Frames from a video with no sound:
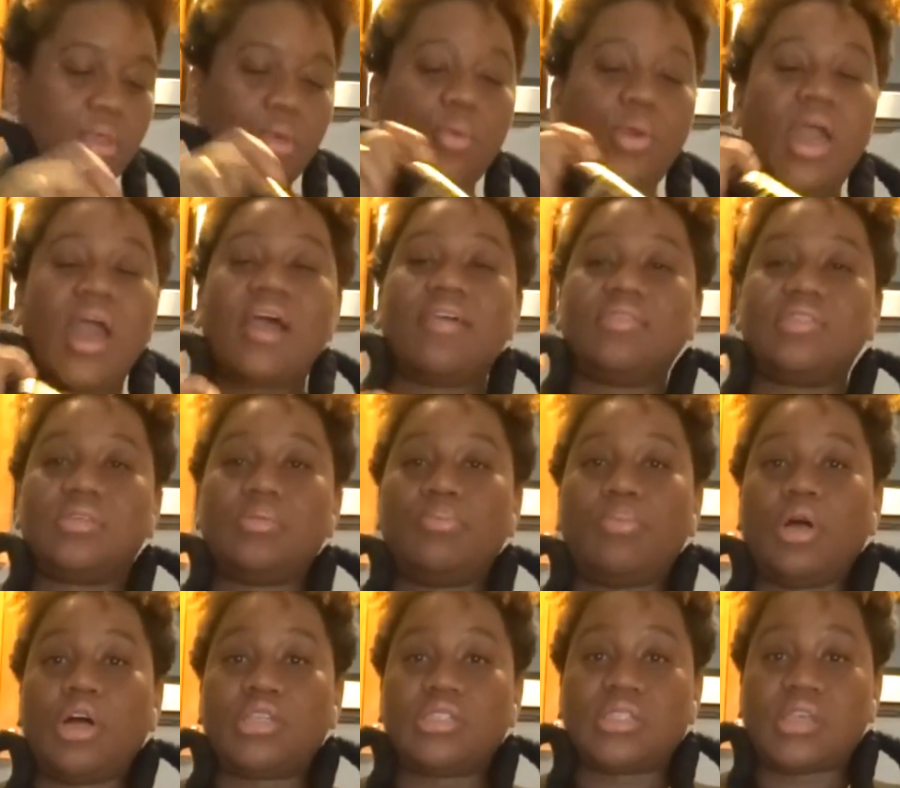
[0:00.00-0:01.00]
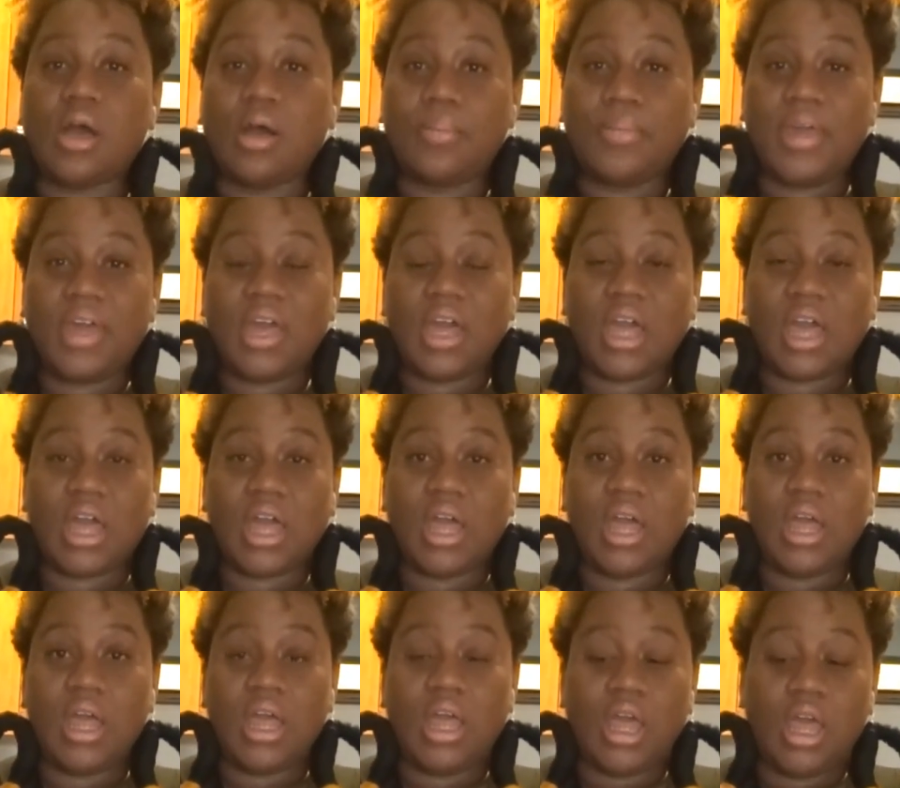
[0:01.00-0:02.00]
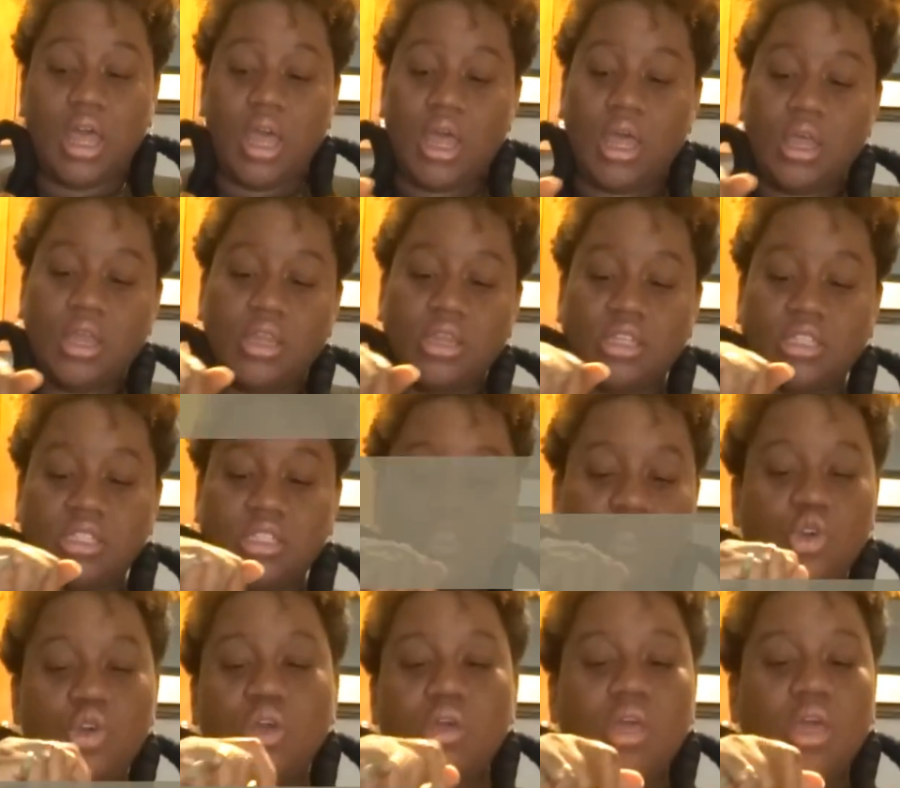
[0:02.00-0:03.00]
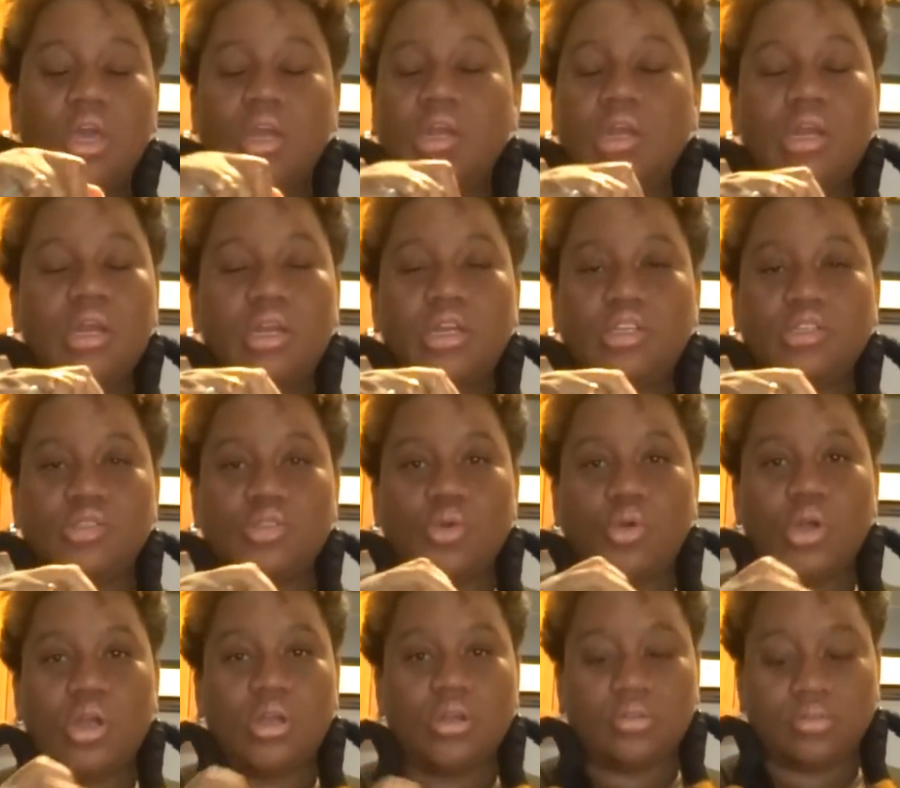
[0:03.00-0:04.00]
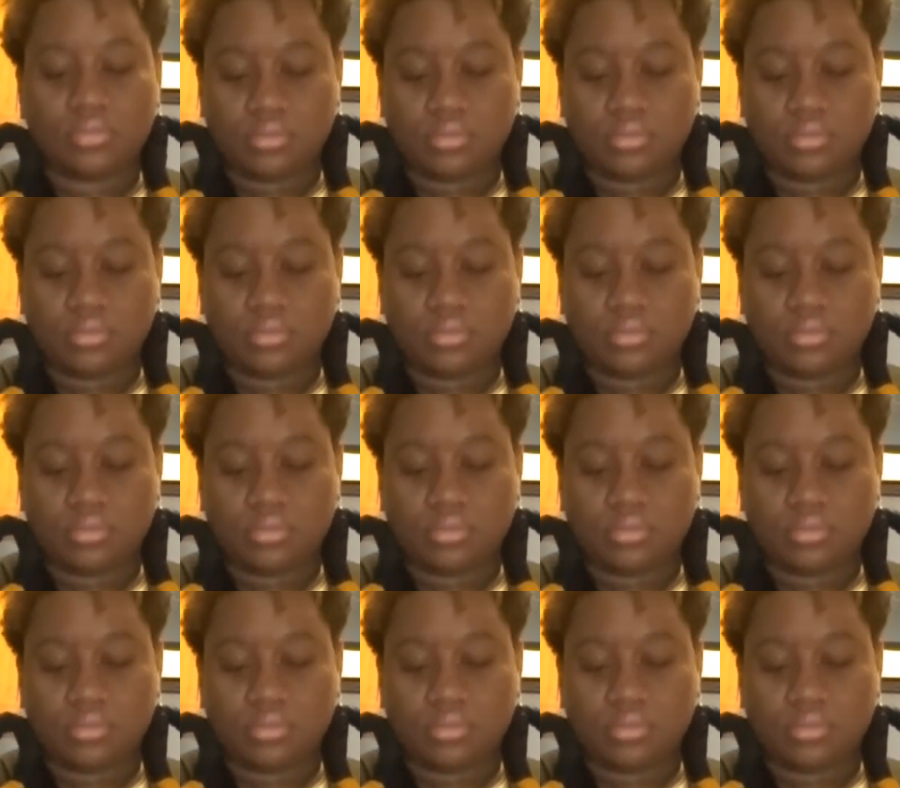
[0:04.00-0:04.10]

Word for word: We have some balsamic. This is, you can get at any store.